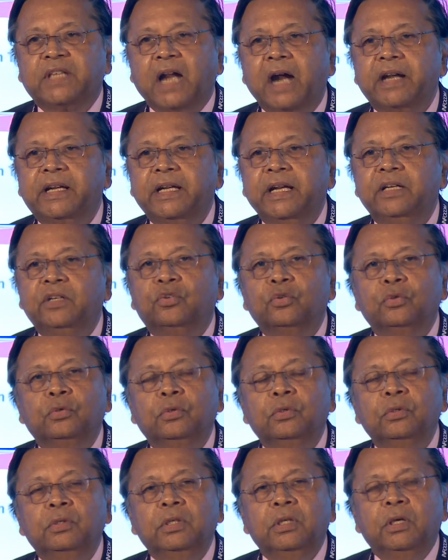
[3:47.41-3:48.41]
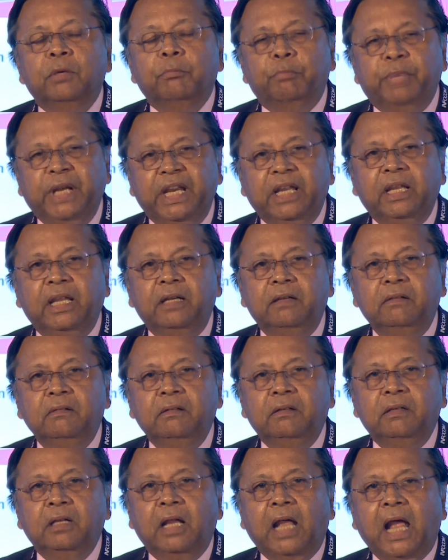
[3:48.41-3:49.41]
started to bring
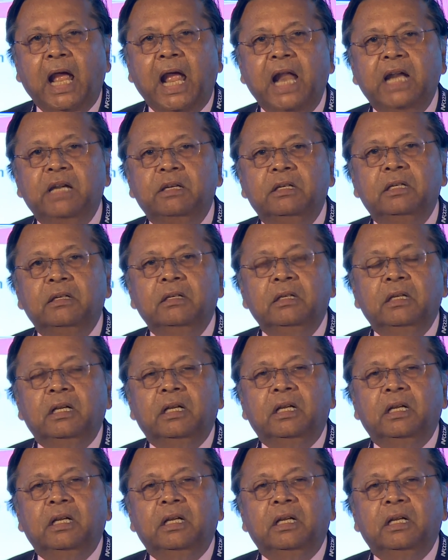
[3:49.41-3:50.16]
in and